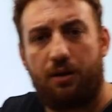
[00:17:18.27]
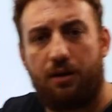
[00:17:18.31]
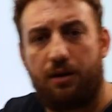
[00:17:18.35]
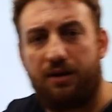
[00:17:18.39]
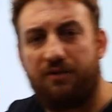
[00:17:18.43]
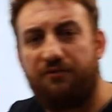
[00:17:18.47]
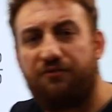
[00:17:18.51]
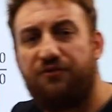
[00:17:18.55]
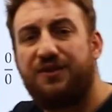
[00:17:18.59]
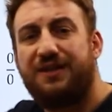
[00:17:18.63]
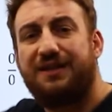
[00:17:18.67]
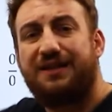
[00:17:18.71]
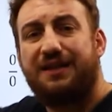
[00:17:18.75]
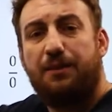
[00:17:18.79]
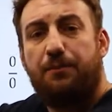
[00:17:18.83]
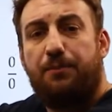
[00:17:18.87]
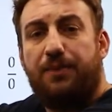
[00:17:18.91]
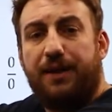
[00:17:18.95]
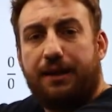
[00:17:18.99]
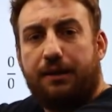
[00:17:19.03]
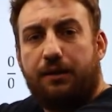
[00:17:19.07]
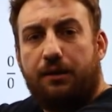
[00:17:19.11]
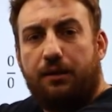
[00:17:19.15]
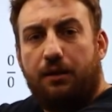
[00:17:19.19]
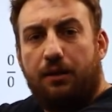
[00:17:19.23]
infinitely
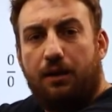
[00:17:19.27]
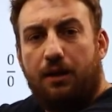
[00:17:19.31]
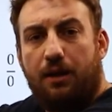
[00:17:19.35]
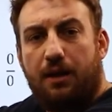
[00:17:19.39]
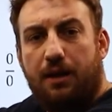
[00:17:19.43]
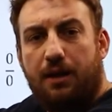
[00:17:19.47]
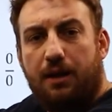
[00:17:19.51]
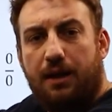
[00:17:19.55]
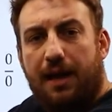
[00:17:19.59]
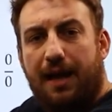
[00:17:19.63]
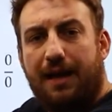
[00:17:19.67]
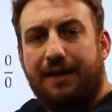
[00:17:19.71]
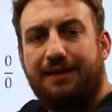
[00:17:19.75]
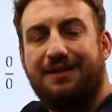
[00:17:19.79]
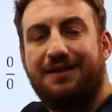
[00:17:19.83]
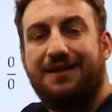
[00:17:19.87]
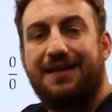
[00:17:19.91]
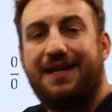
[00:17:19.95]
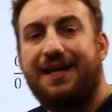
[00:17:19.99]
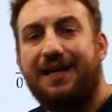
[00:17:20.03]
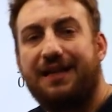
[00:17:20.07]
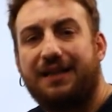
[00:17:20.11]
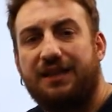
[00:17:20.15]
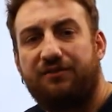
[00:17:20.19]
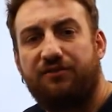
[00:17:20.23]
big, and the
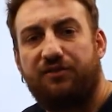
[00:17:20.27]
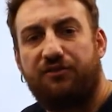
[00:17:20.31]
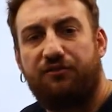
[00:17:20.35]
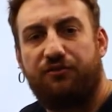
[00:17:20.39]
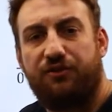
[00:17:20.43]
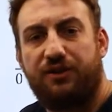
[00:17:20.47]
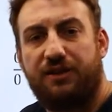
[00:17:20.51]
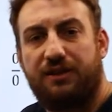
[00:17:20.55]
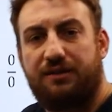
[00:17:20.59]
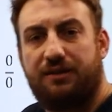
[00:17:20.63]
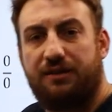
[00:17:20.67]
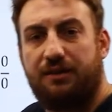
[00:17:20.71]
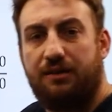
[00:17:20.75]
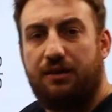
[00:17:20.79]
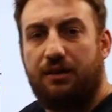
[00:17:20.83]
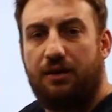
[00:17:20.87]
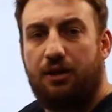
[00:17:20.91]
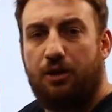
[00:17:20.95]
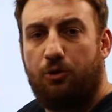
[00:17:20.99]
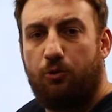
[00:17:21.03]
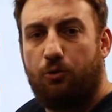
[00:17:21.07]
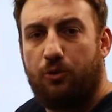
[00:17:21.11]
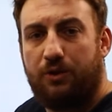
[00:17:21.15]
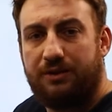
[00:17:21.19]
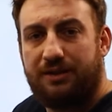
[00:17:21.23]
negative infinity
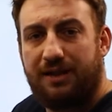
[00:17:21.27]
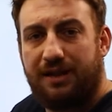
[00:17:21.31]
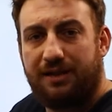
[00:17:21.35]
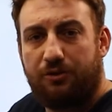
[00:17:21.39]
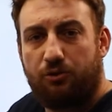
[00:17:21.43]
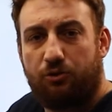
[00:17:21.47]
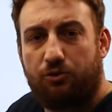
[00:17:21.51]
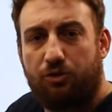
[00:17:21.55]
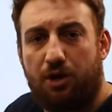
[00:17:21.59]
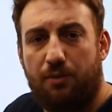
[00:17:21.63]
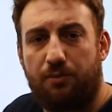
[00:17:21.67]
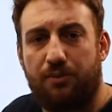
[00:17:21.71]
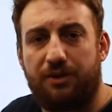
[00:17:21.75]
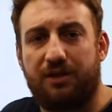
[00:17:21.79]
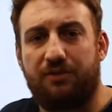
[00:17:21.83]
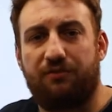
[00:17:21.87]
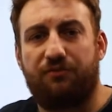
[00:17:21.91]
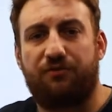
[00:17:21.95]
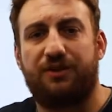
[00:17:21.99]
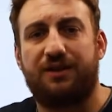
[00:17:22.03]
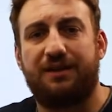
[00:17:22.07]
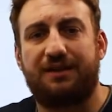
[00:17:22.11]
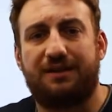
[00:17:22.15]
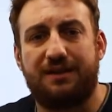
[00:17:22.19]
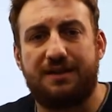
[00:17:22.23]
will take your number
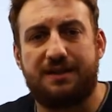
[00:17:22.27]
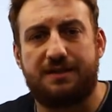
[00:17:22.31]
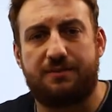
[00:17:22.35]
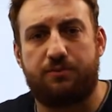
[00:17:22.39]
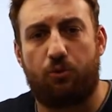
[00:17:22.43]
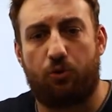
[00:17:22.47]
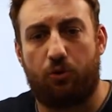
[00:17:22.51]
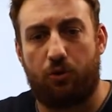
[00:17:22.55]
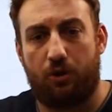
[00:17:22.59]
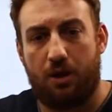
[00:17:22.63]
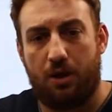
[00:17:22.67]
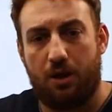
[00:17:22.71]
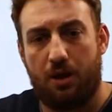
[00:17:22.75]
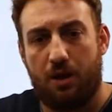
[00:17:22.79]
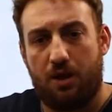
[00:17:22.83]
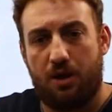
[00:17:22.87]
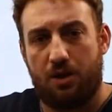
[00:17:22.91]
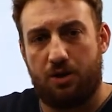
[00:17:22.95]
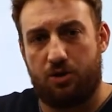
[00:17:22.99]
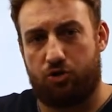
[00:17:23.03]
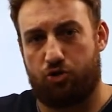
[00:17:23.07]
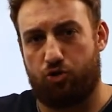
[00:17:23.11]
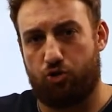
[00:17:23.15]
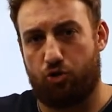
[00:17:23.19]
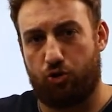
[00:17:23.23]
infinitely small.
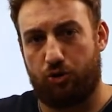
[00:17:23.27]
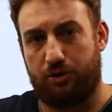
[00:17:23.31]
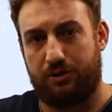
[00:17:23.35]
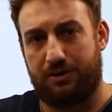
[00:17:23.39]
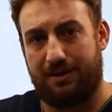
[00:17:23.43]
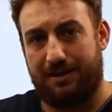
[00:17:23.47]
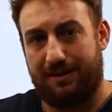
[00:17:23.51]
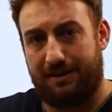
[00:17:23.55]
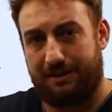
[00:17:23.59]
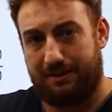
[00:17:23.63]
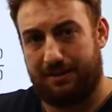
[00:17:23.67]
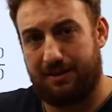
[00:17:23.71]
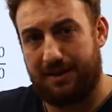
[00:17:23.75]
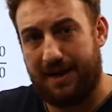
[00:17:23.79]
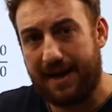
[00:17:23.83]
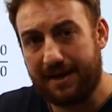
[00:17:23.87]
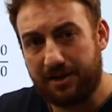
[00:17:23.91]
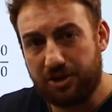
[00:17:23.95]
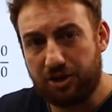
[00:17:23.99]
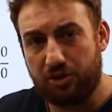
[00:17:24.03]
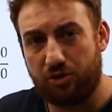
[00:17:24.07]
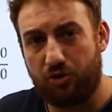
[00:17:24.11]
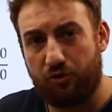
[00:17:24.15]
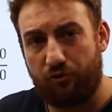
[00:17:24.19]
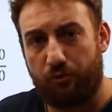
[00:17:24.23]
So the
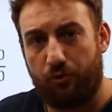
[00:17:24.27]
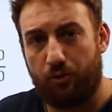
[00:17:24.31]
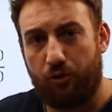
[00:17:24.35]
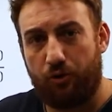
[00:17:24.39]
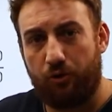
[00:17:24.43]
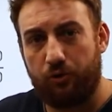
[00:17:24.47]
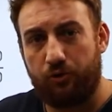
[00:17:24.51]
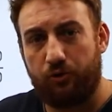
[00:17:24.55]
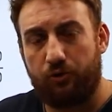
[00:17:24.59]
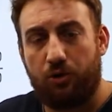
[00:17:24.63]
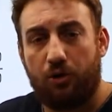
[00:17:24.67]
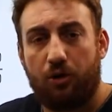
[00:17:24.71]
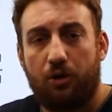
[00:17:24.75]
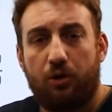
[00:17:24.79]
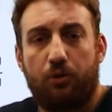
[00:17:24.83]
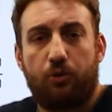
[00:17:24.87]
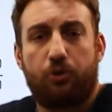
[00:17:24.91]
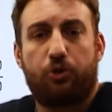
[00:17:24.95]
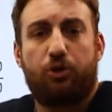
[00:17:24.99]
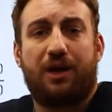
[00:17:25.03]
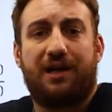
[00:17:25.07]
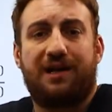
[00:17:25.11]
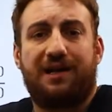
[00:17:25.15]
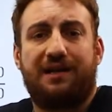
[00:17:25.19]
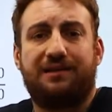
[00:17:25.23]
interaction of both
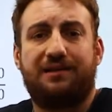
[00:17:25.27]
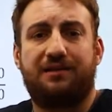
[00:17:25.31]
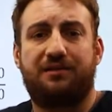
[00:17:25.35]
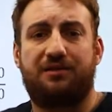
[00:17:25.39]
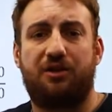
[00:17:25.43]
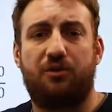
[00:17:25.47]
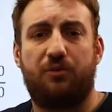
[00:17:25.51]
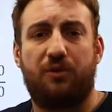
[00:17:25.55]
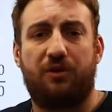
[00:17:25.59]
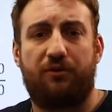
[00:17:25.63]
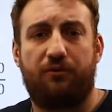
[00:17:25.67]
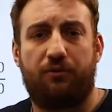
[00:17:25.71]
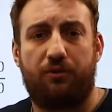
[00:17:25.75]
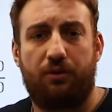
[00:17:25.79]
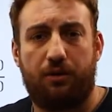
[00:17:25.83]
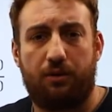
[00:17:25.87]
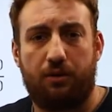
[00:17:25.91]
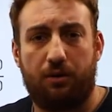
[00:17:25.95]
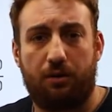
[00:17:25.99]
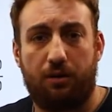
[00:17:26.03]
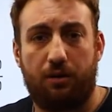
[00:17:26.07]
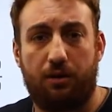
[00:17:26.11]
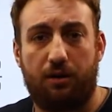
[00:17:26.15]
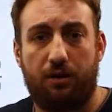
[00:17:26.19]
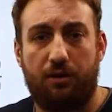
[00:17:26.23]
you cannot determine
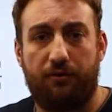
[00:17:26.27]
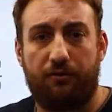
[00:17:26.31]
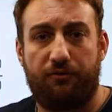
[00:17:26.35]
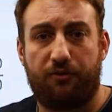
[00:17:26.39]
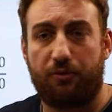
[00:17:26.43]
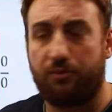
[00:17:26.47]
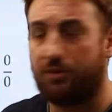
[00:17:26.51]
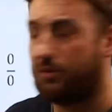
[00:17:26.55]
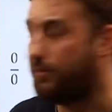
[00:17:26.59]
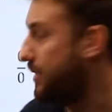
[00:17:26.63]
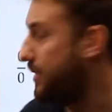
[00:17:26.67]
from the